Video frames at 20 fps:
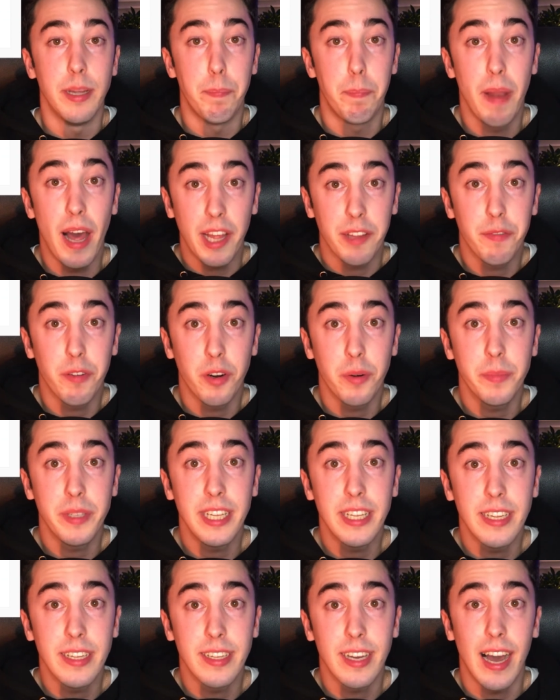platform
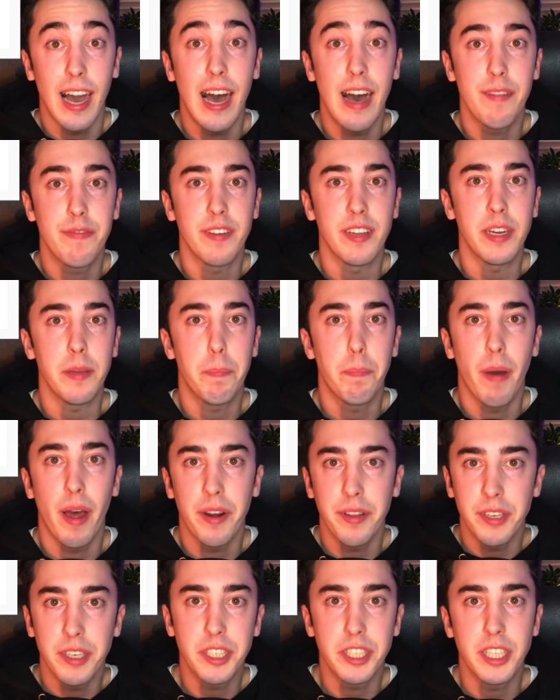didn't have any
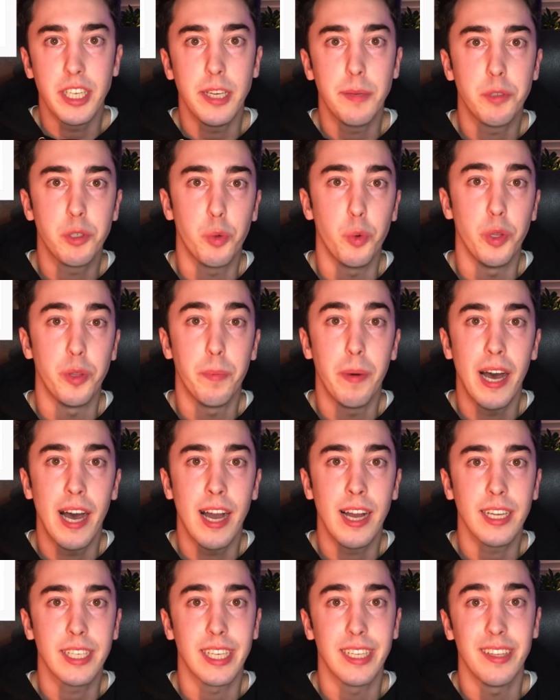partnerships with
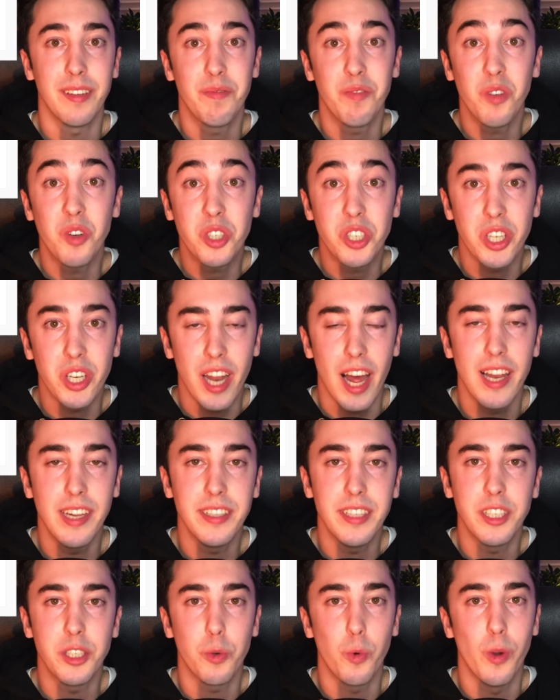banks and the
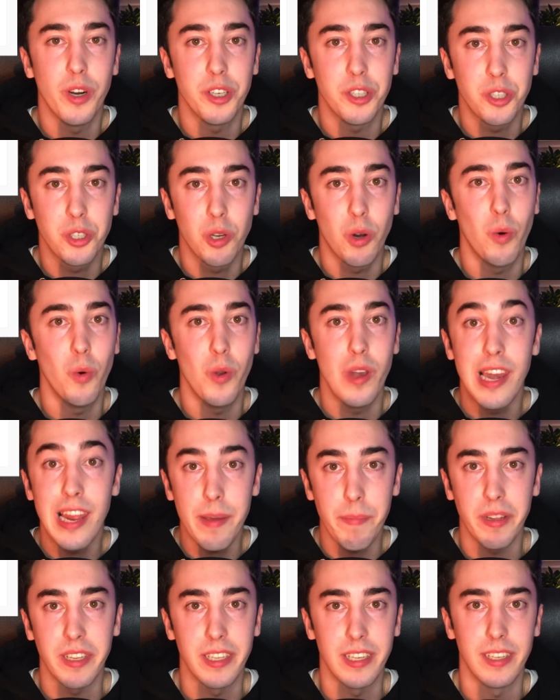functionalities were so
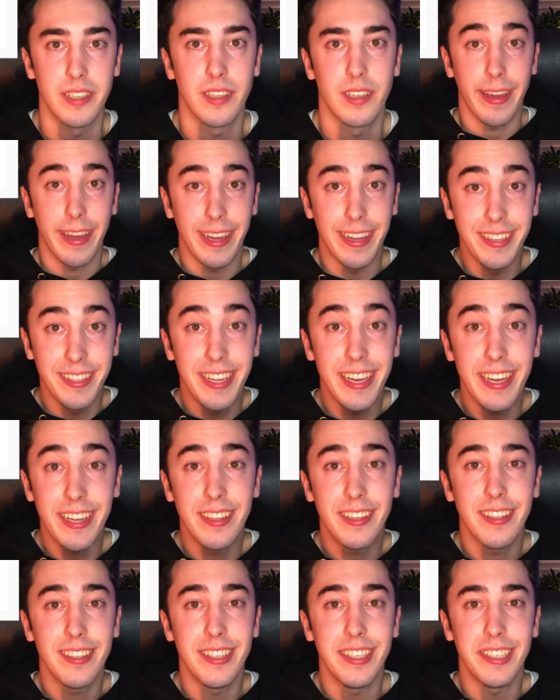limited.
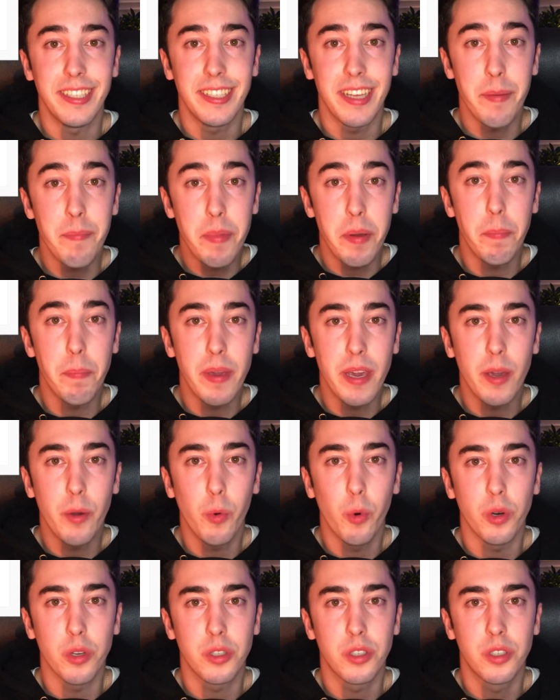Indeed, this
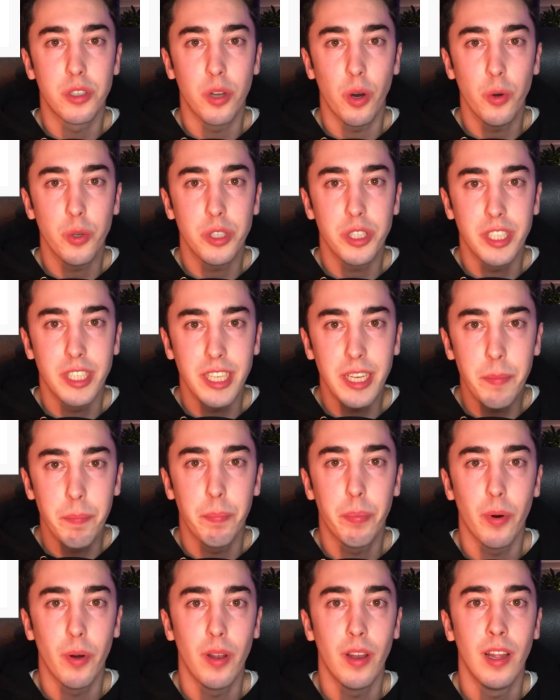MVP was so
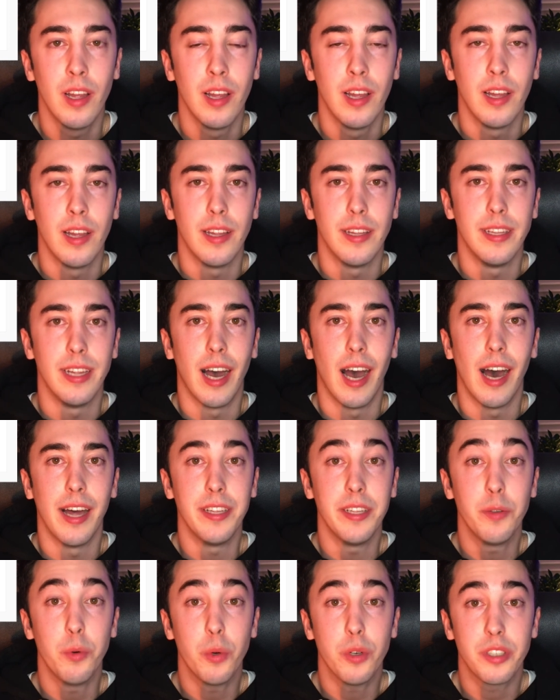simple
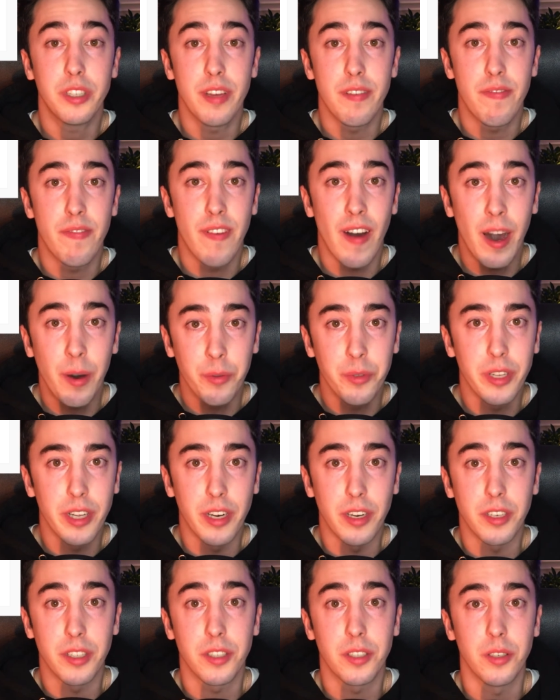that it was the
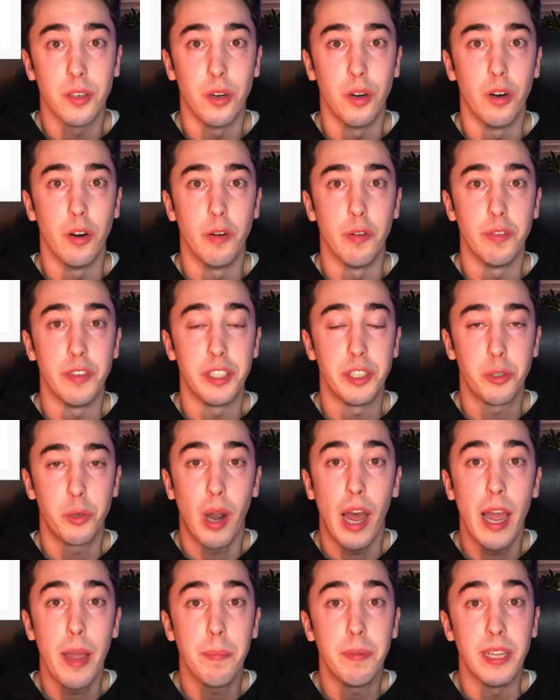founders of
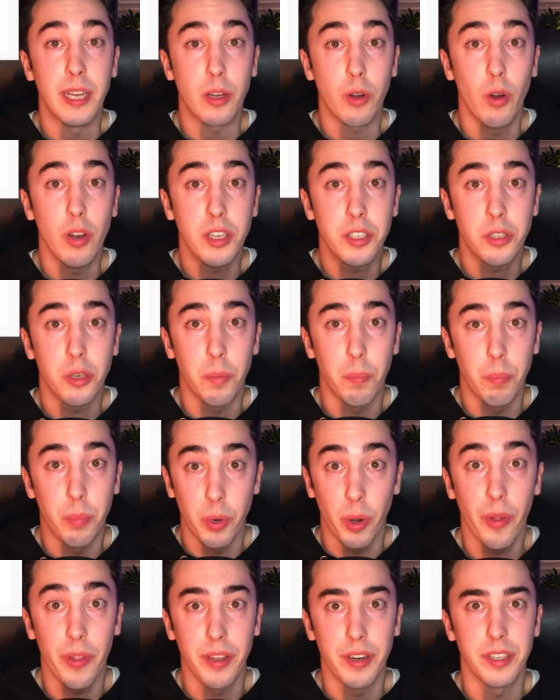Stripe, the Collison
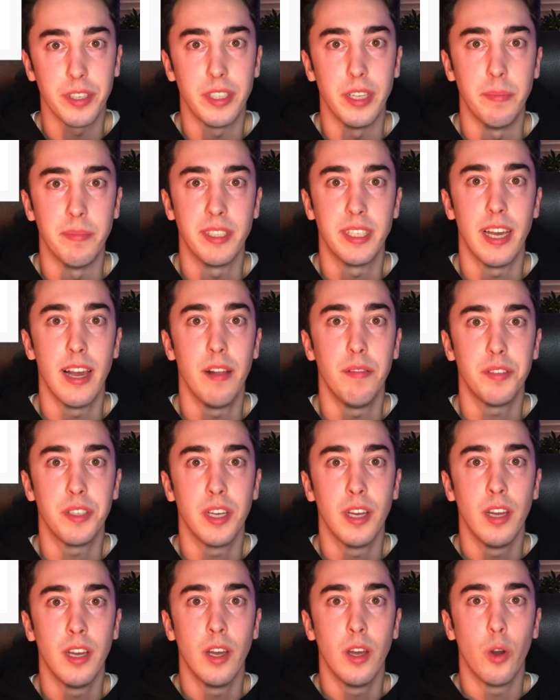brothers themselves,
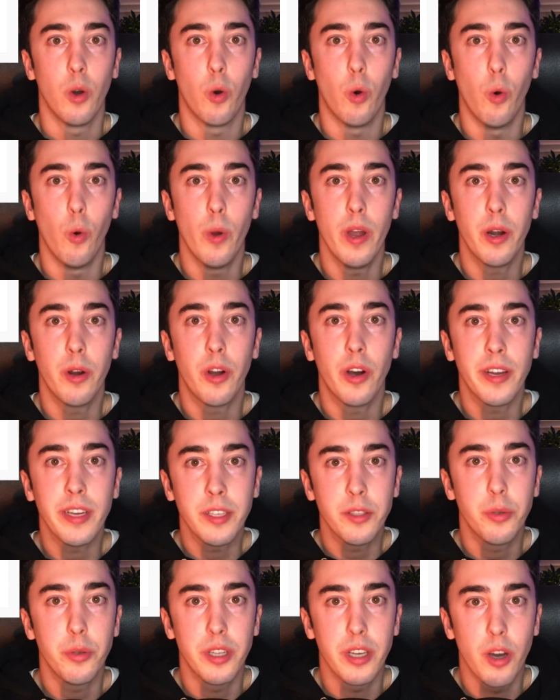who were
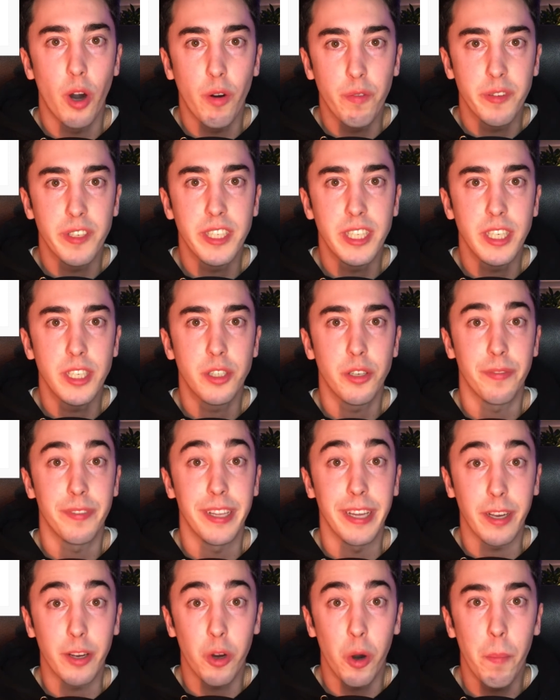going to the offices of
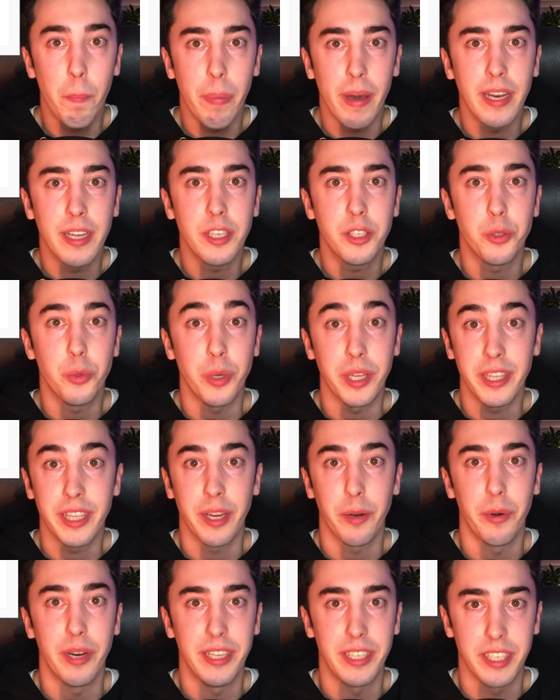the companies to
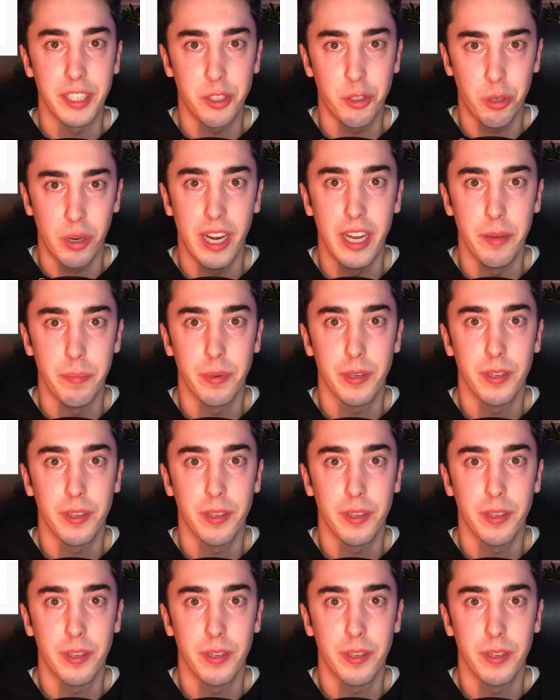integrate Stripe.